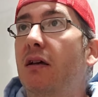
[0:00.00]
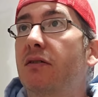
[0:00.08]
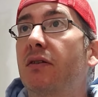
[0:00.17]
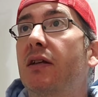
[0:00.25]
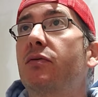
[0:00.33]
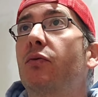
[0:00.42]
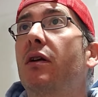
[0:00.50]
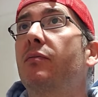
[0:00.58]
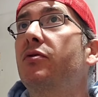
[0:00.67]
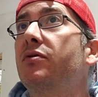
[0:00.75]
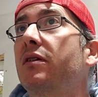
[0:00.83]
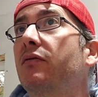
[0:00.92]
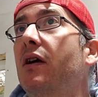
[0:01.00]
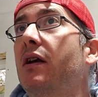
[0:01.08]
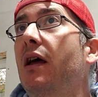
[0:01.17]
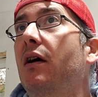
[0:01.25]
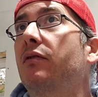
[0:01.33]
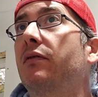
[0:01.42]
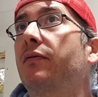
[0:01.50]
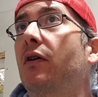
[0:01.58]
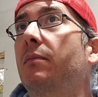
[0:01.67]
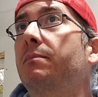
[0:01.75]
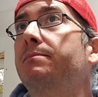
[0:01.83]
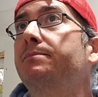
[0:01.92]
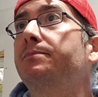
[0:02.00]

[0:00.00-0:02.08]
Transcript: So that's what I'm using right now in the farm.